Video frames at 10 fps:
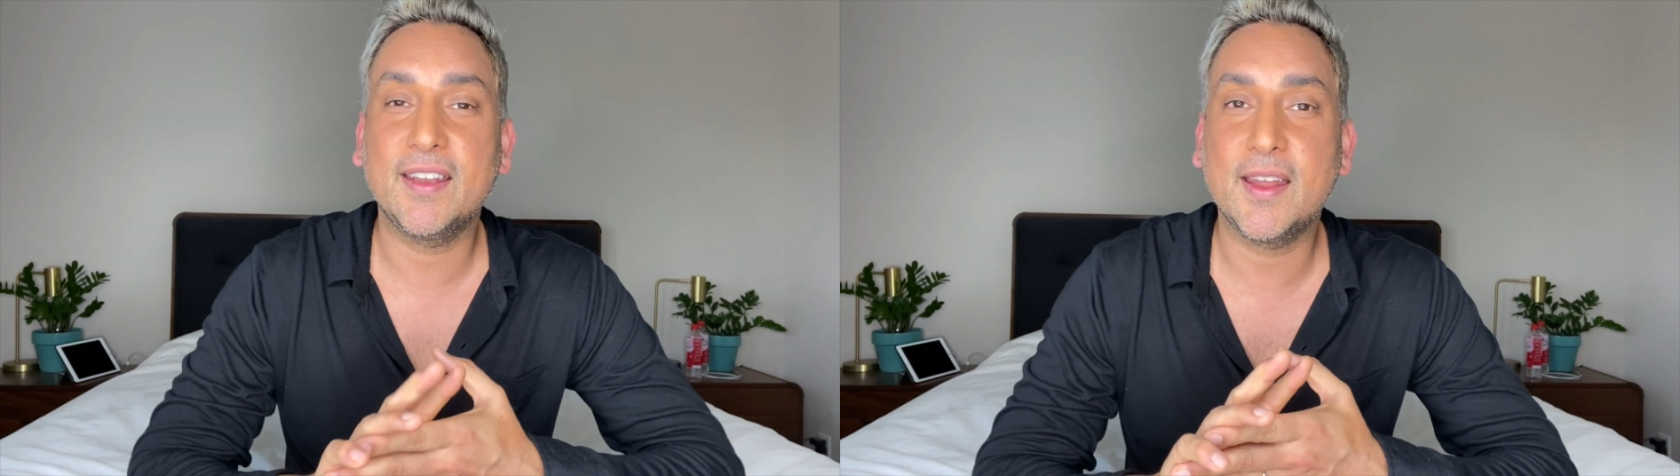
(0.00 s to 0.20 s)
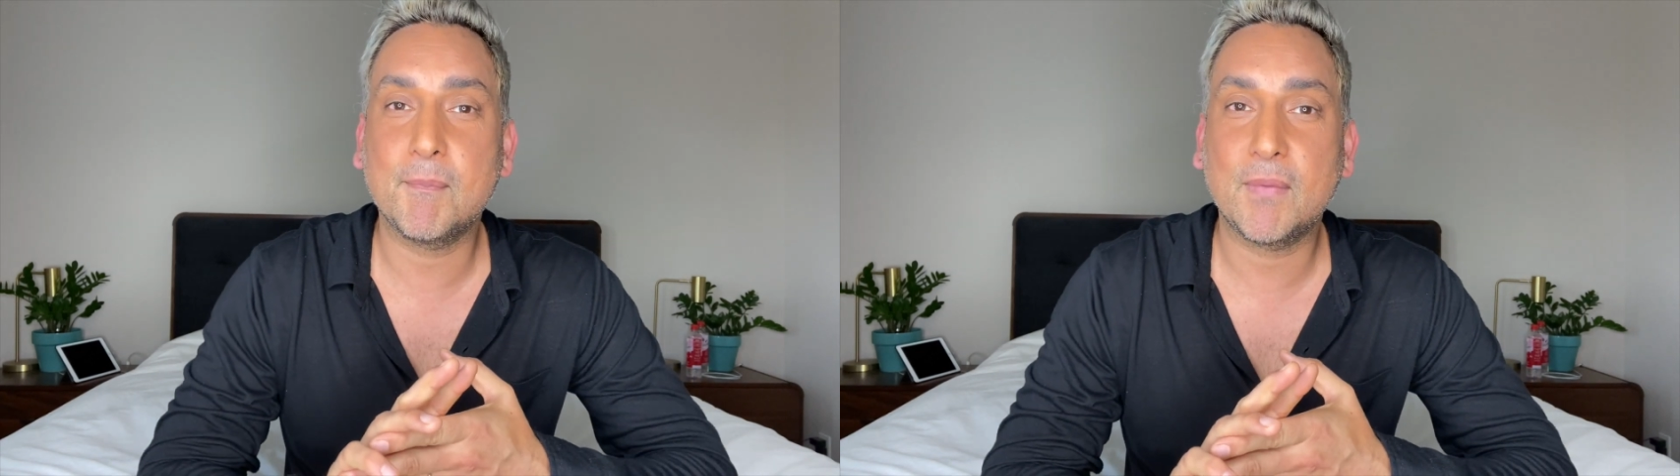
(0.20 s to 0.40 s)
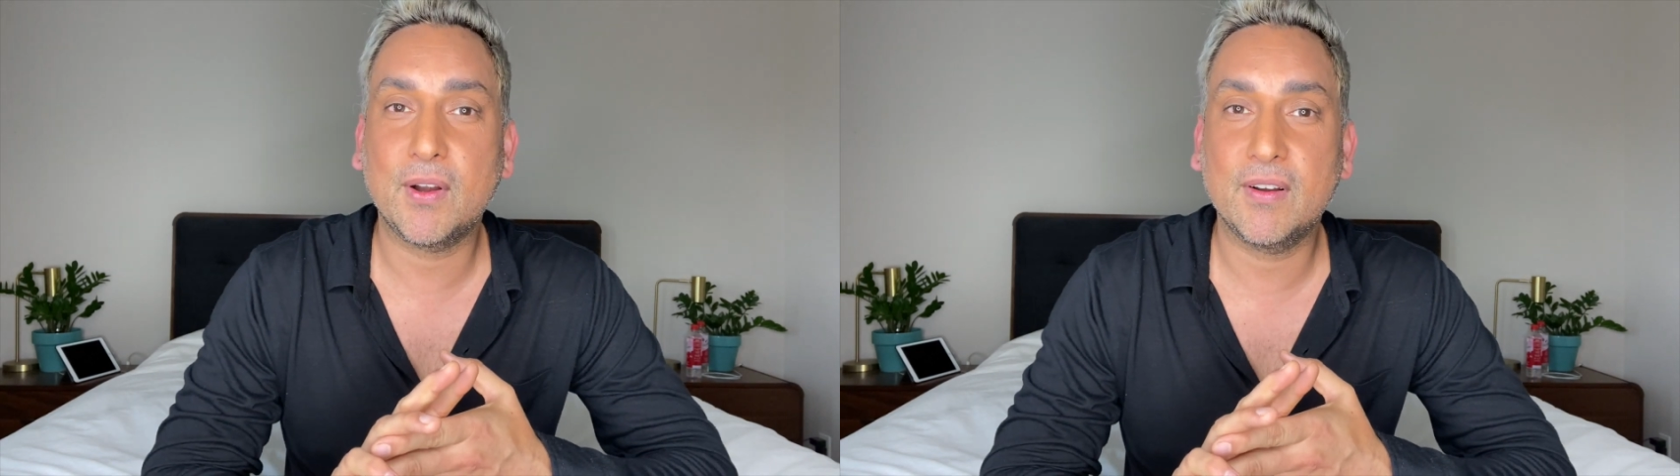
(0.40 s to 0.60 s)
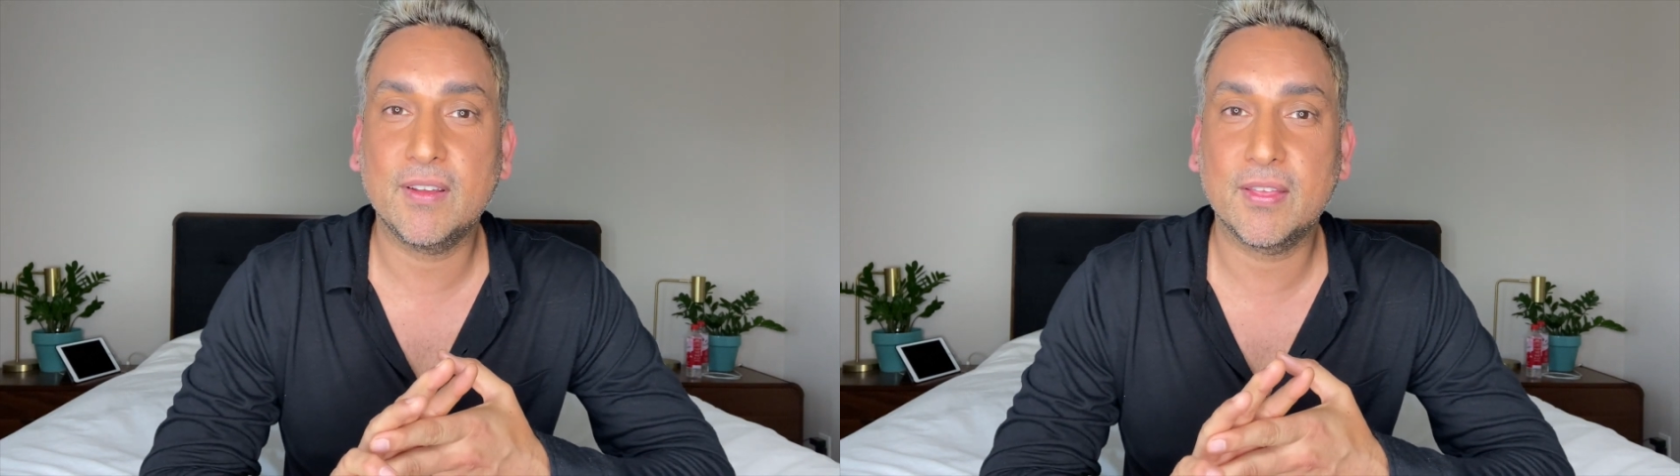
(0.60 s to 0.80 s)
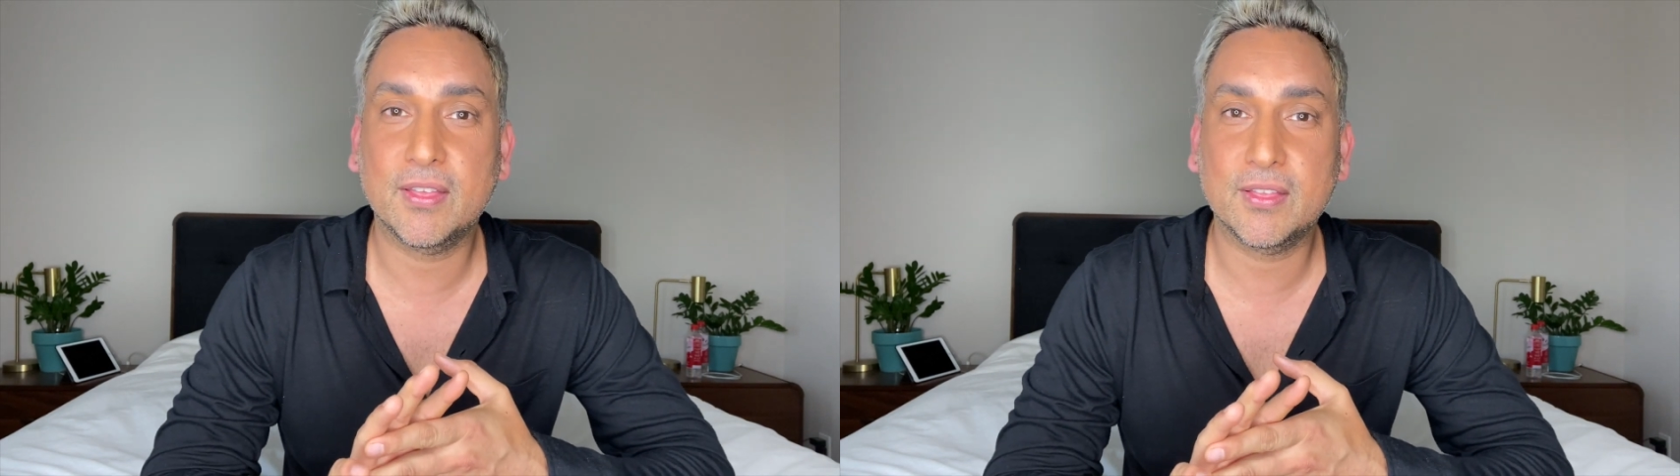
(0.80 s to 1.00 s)

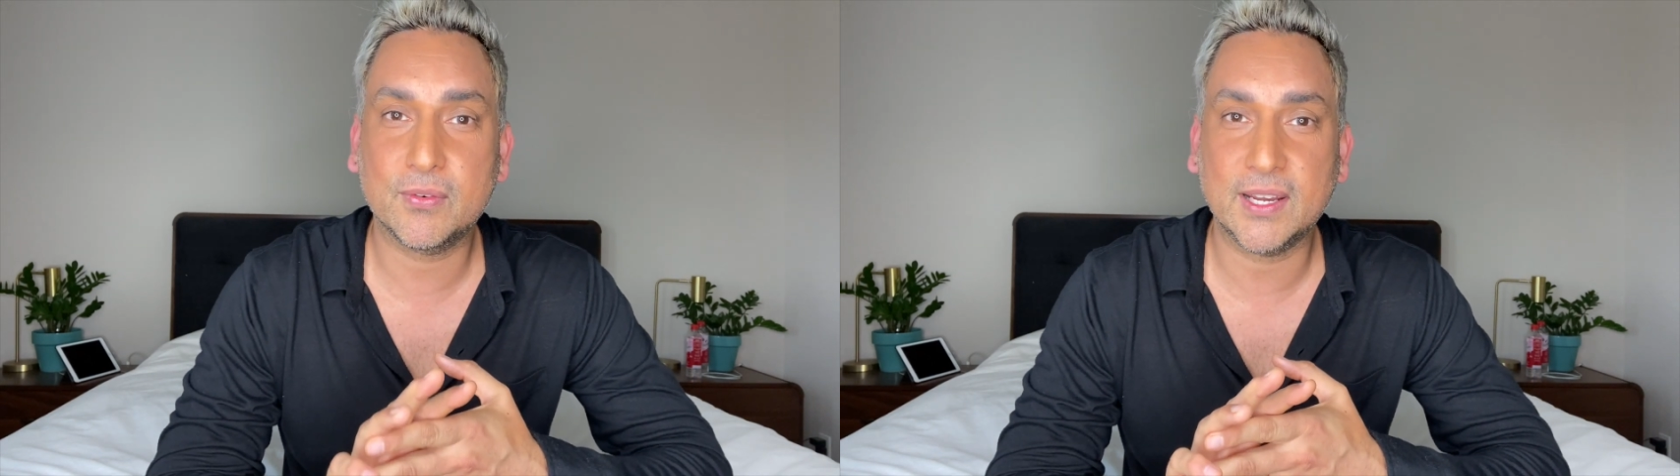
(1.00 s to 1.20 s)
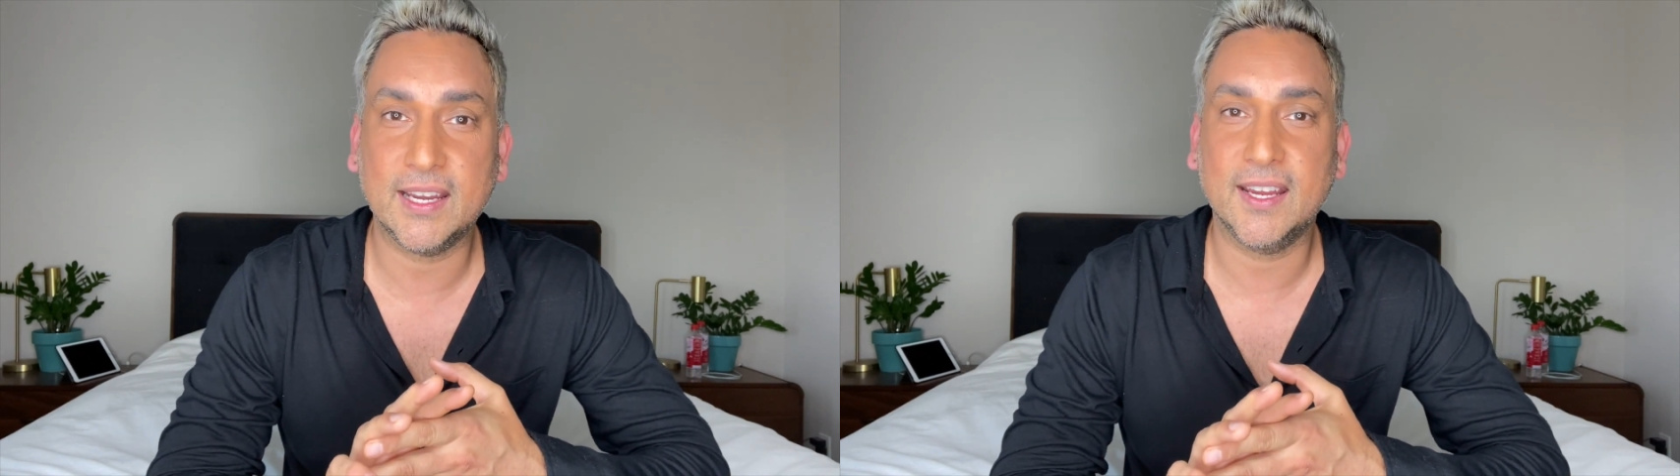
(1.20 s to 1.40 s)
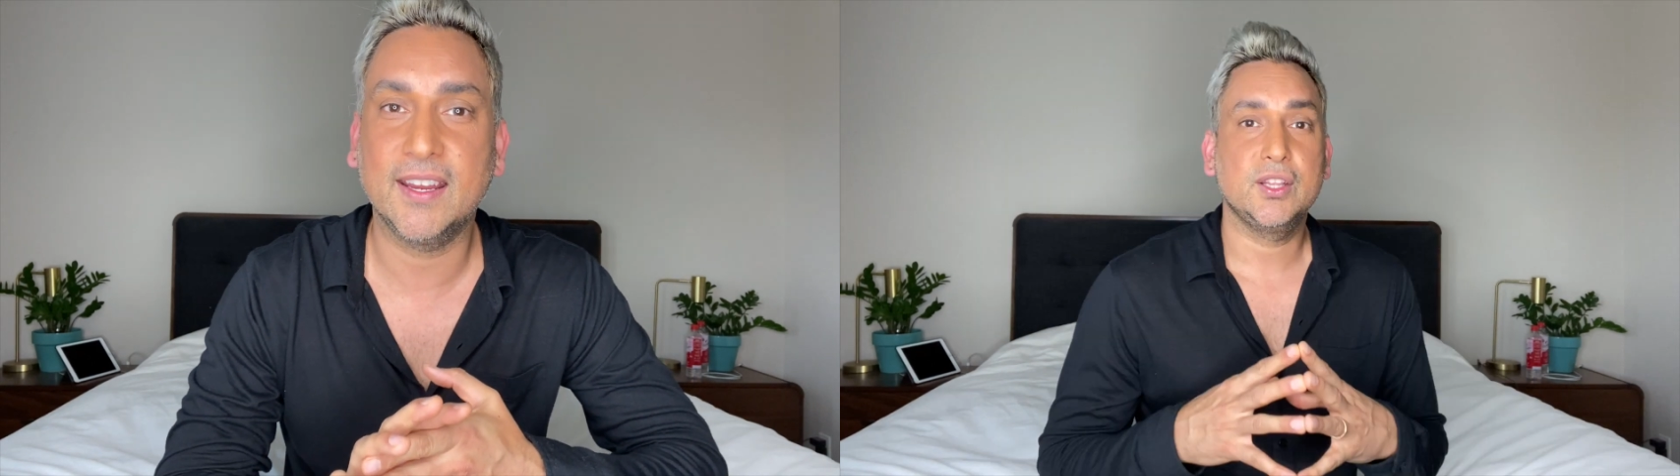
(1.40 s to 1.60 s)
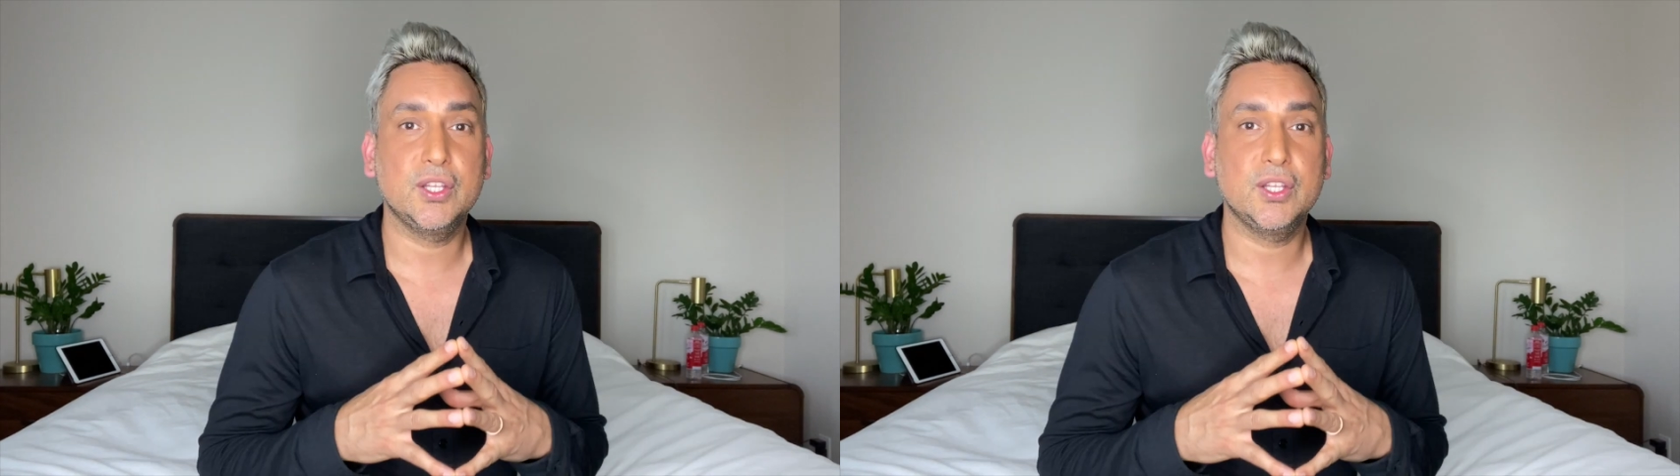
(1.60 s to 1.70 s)
number 3.